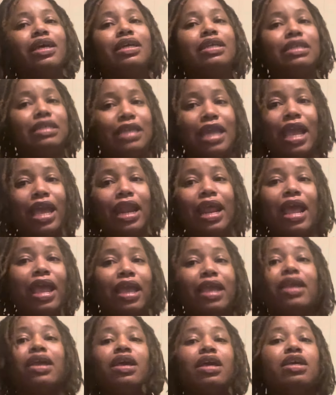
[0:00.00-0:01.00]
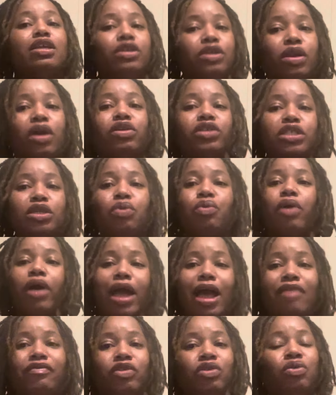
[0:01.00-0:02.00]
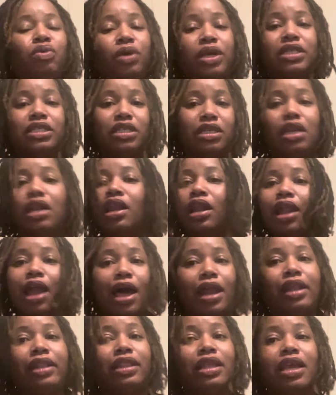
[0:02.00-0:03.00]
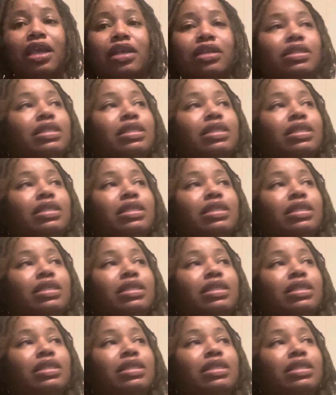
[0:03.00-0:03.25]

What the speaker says: dead A. Nursing will have you questioning a lot of things.